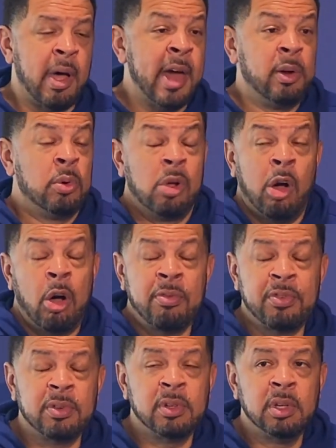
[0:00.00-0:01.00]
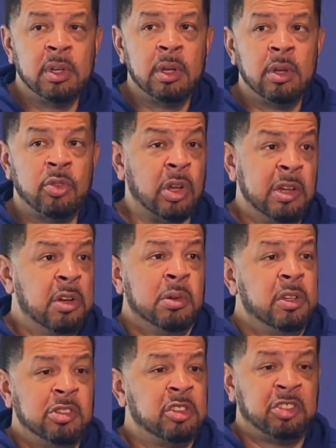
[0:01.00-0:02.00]
I don't golf, so I
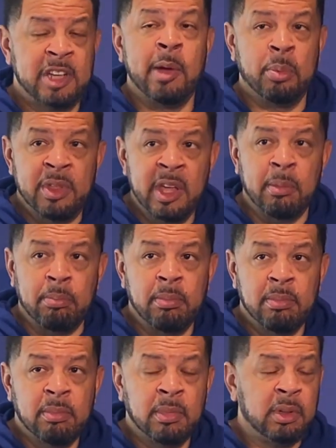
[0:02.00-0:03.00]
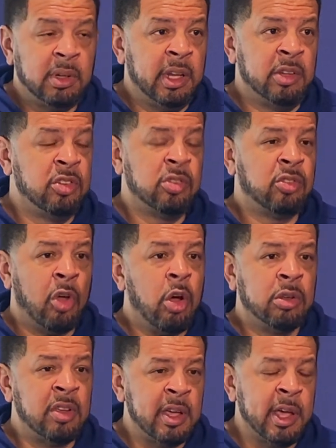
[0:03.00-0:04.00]
literally just sat with him and just
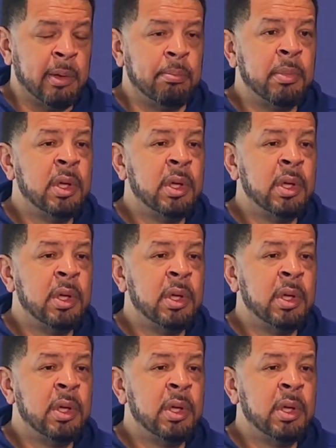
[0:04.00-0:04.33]
talked to him.